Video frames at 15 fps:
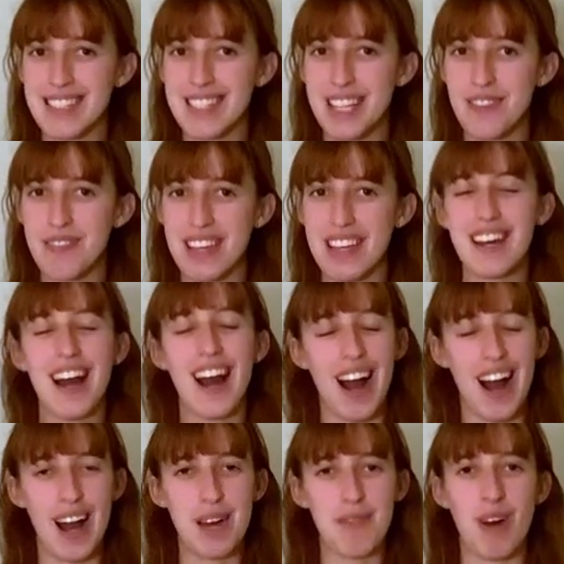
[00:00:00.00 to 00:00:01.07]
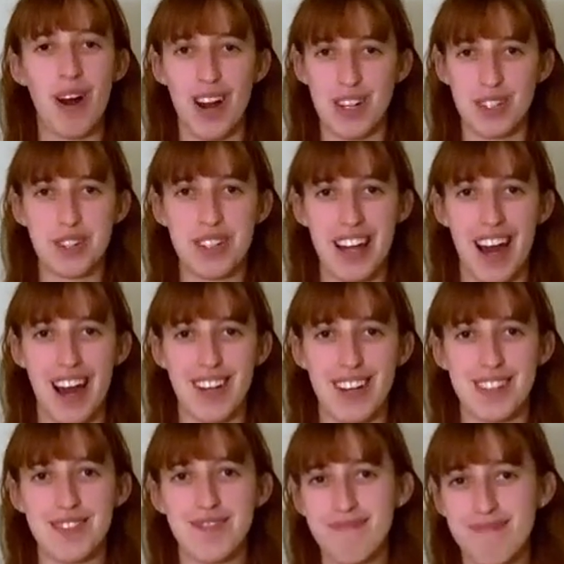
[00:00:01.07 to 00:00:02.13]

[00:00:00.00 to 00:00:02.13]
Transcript: T V, I'm Audrey Nayer.